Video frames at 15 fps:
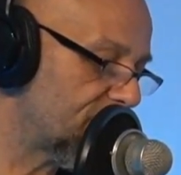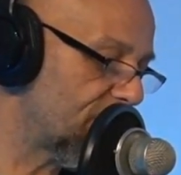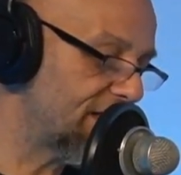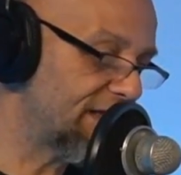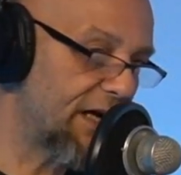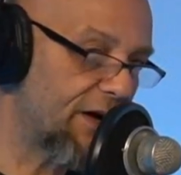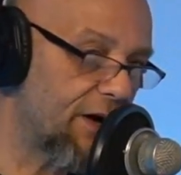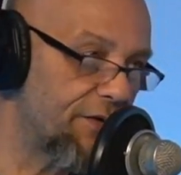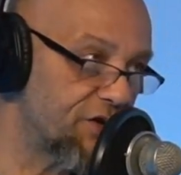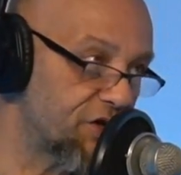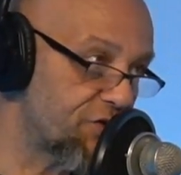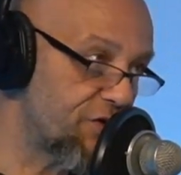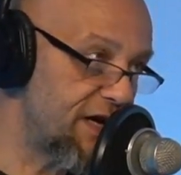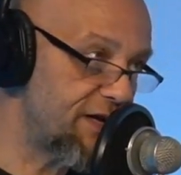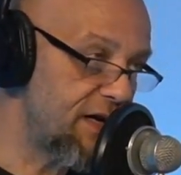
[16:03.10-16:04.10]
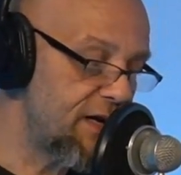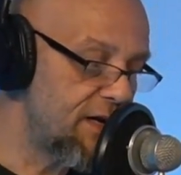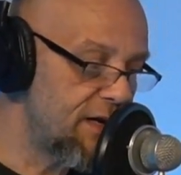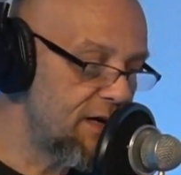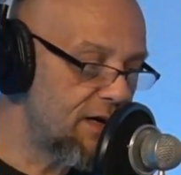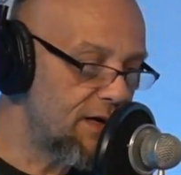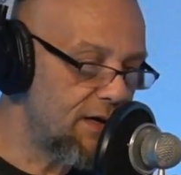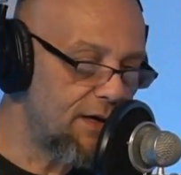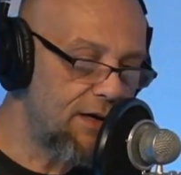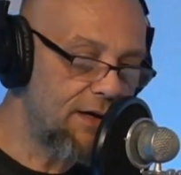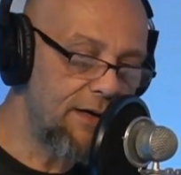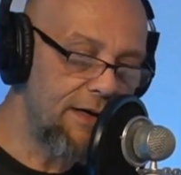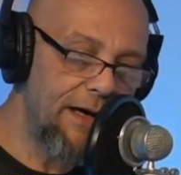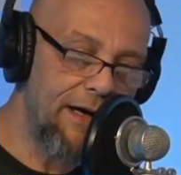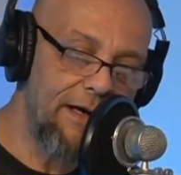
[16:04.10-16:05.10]
right there on the screen.
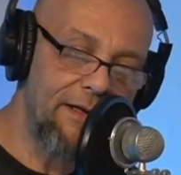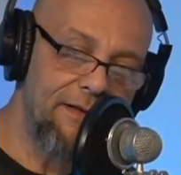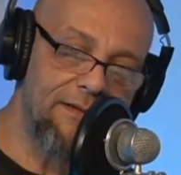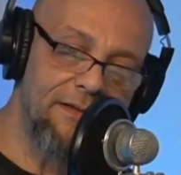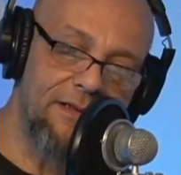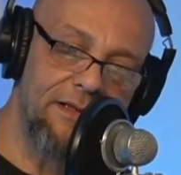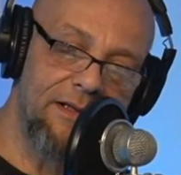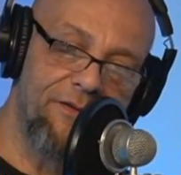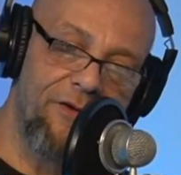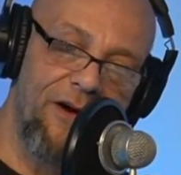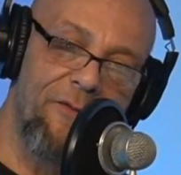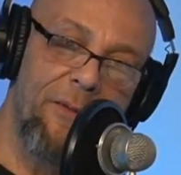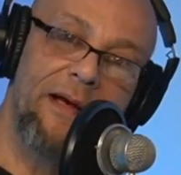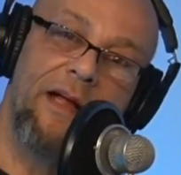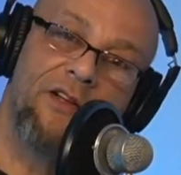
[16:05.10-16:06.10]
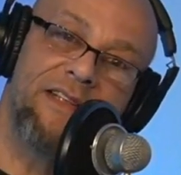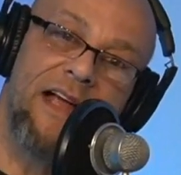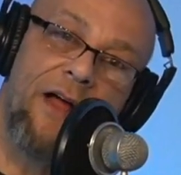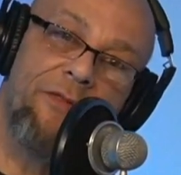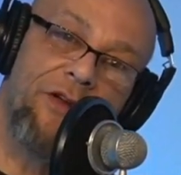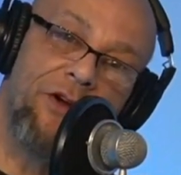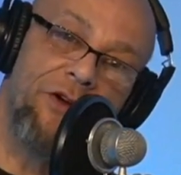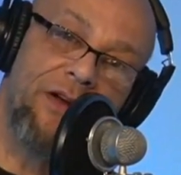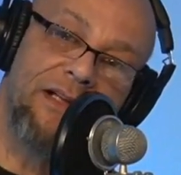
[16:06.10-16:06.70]
And for everybody else out there,